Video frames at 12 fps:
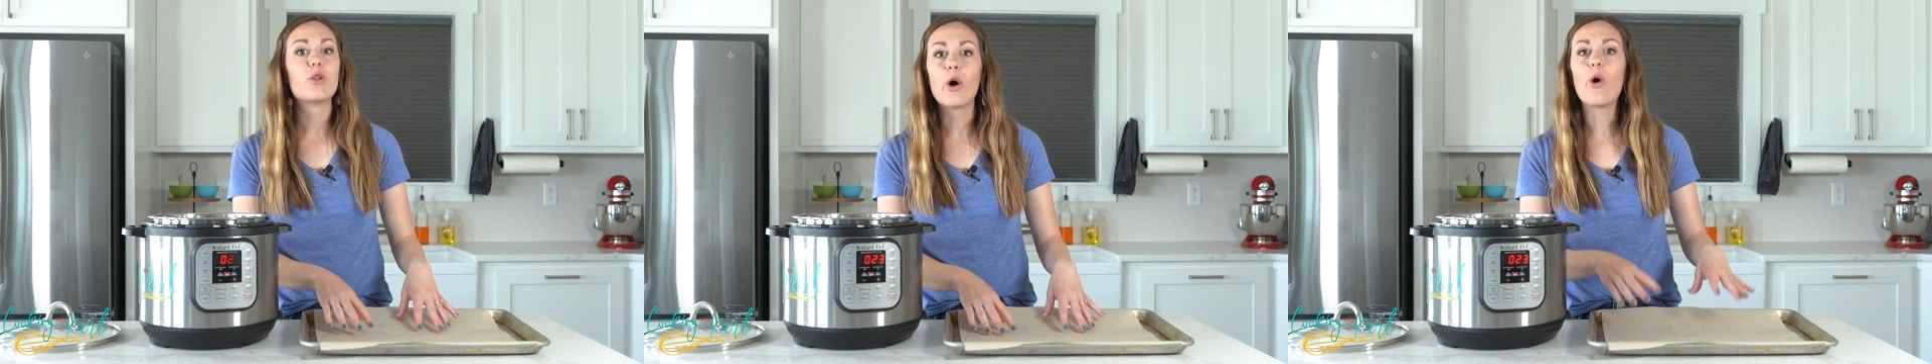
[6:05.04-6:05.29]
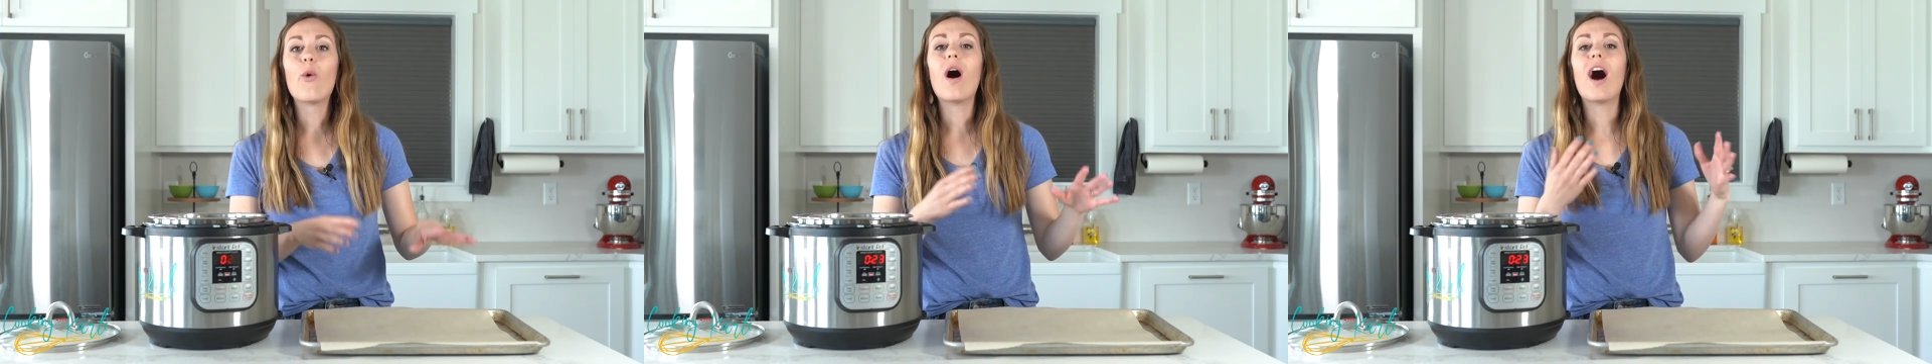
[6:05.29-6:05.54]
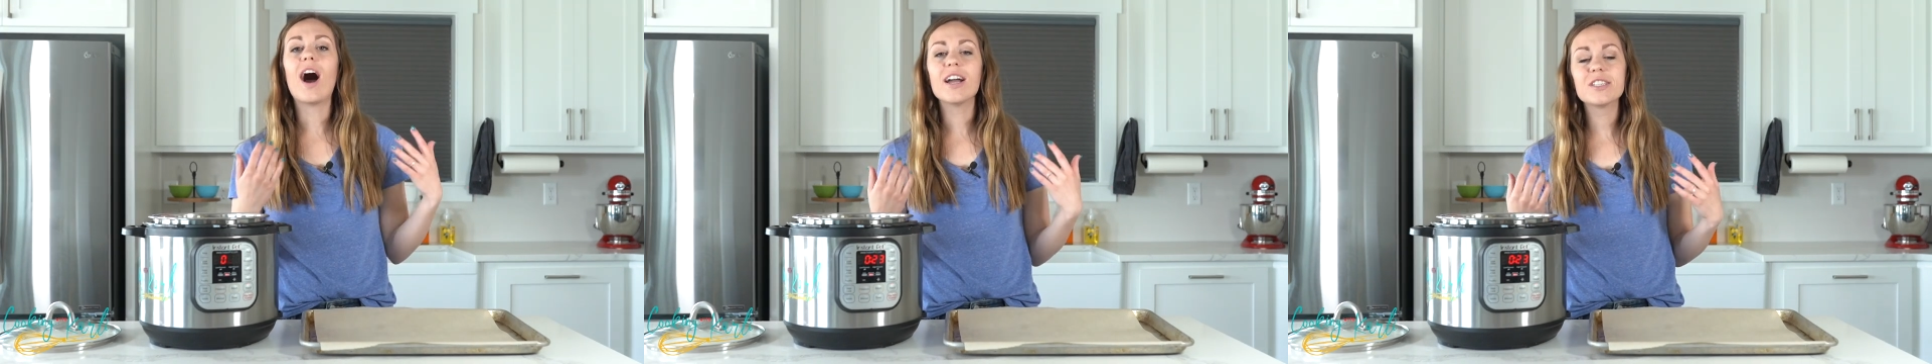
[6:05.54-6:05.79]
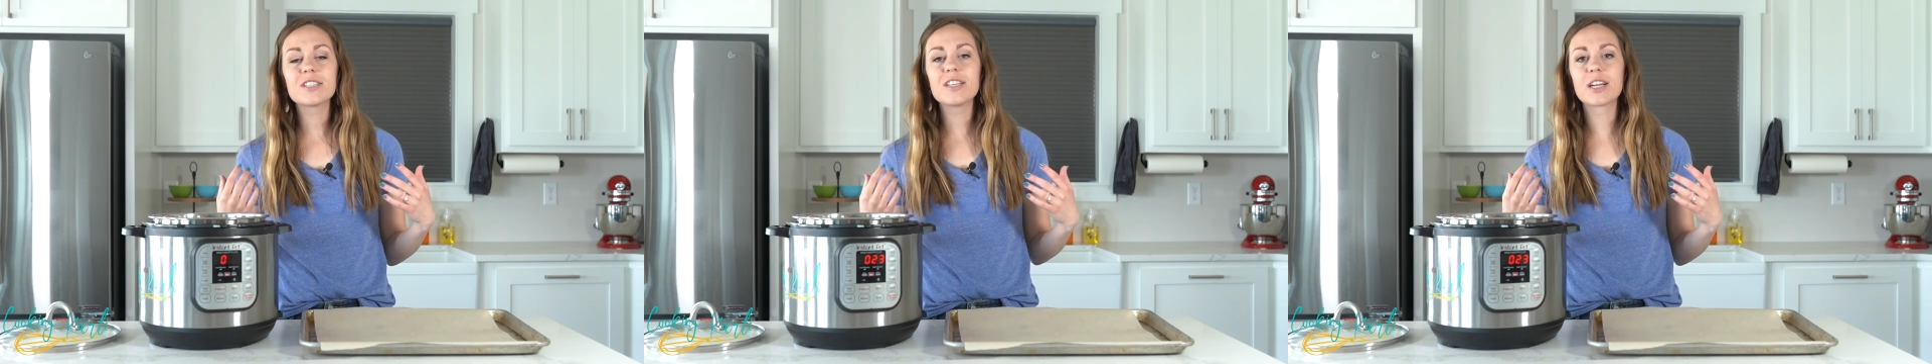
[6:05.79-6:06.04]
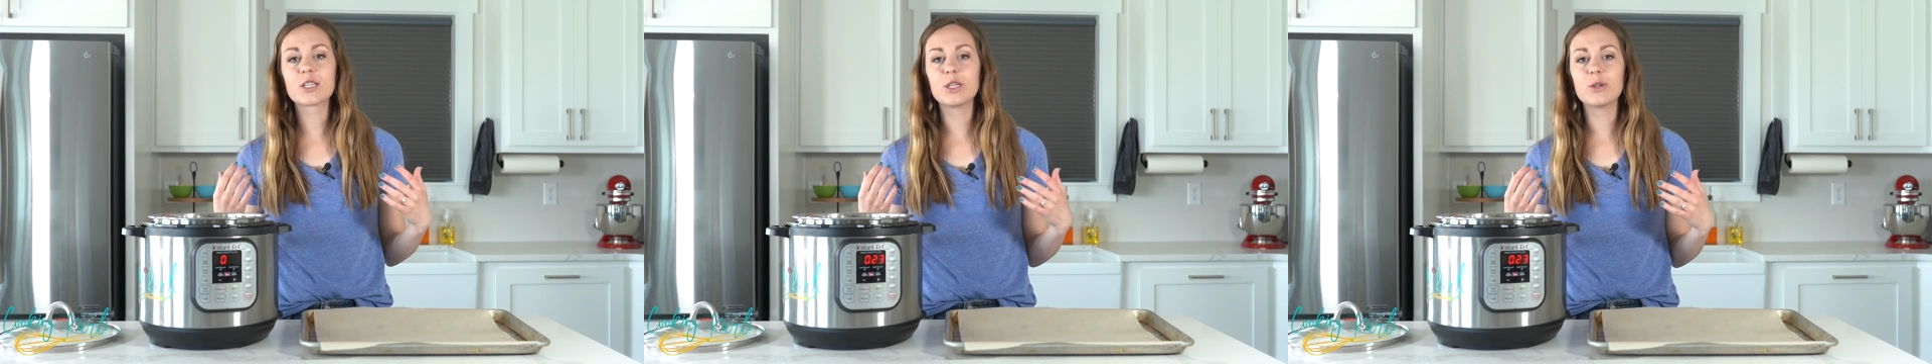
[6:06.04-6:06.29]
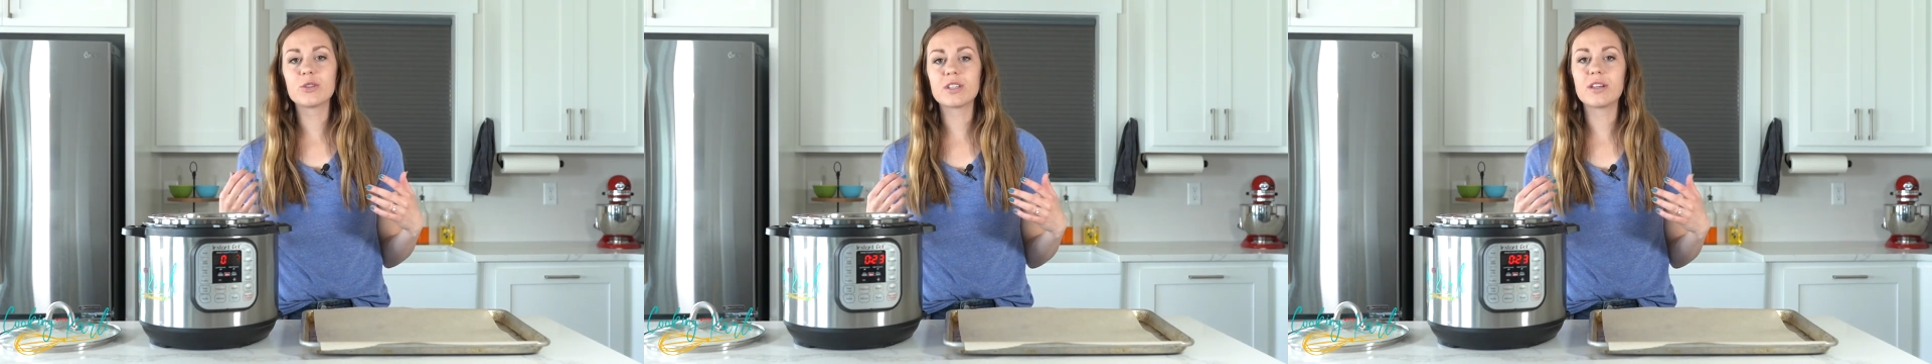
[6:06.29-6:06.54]
No, I just like
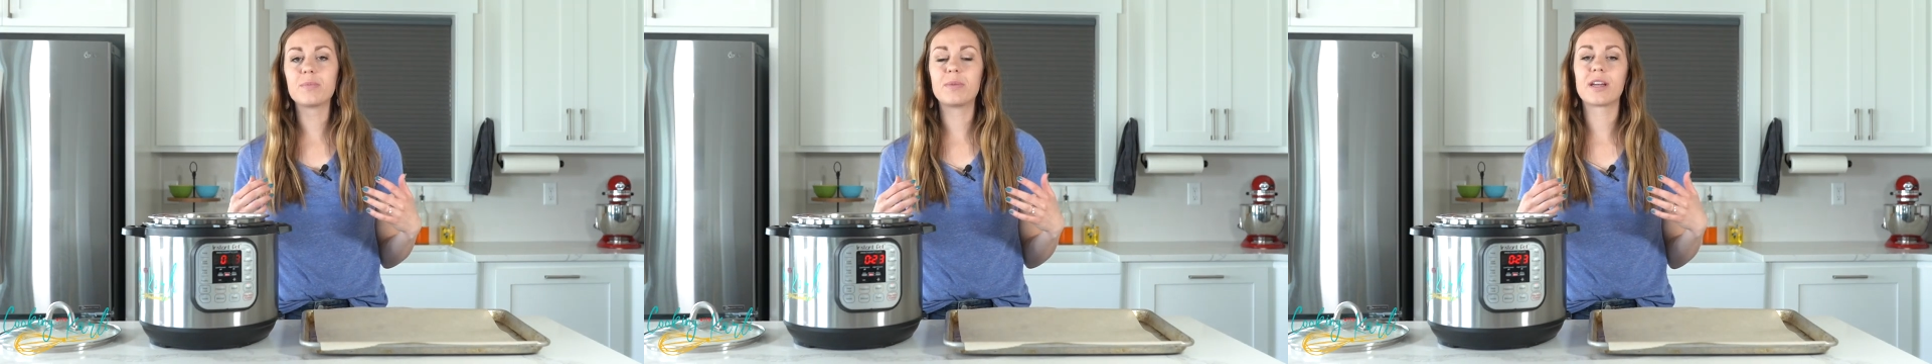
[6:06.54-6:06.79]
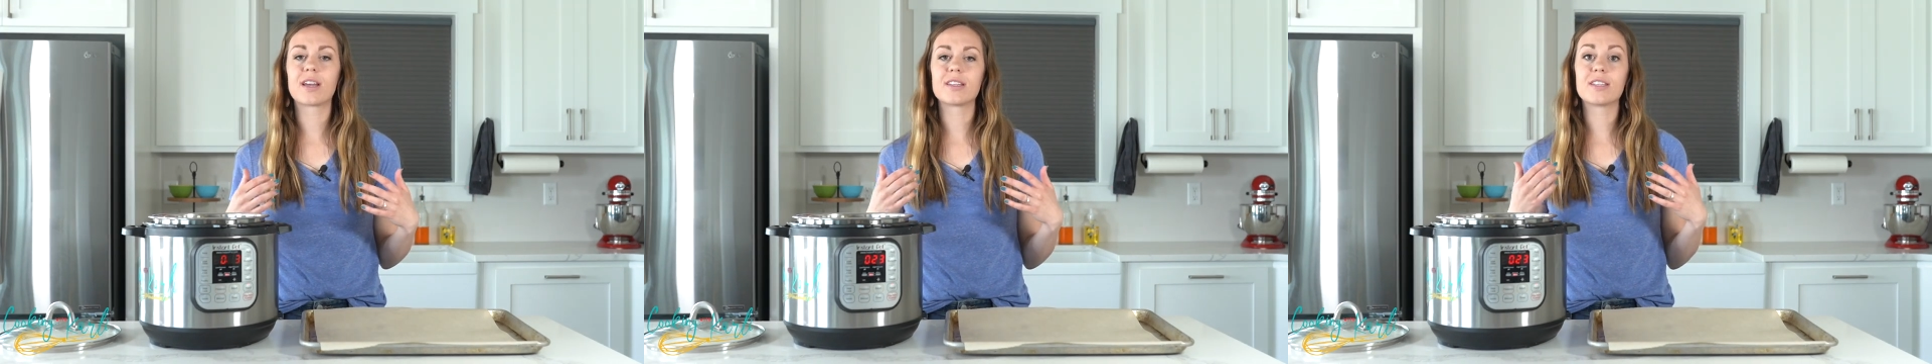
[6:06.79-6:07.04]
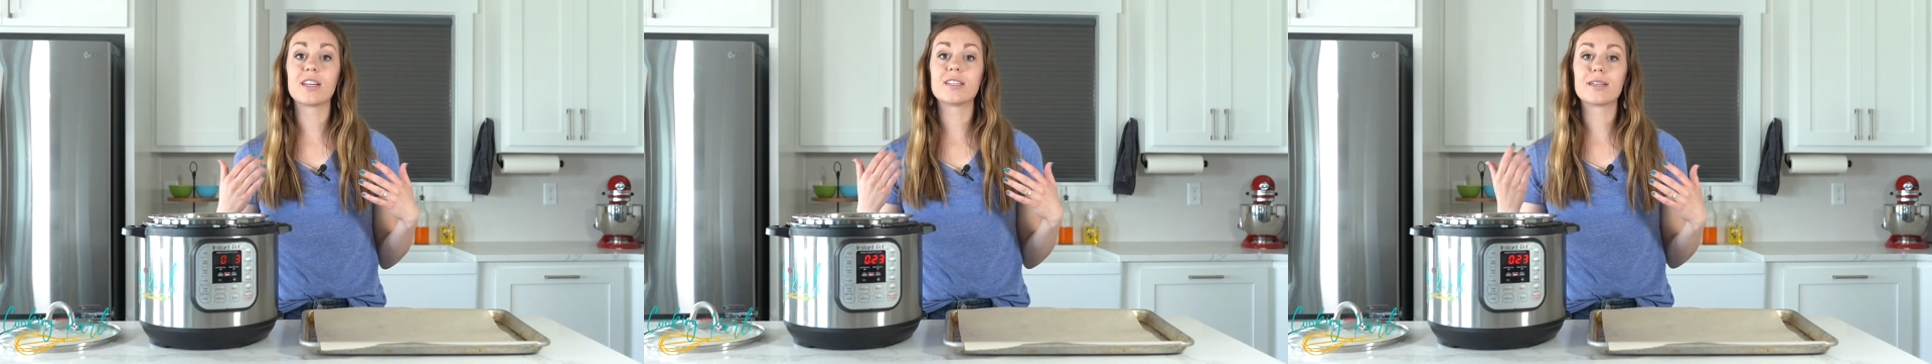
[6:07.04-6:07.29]
to use it because then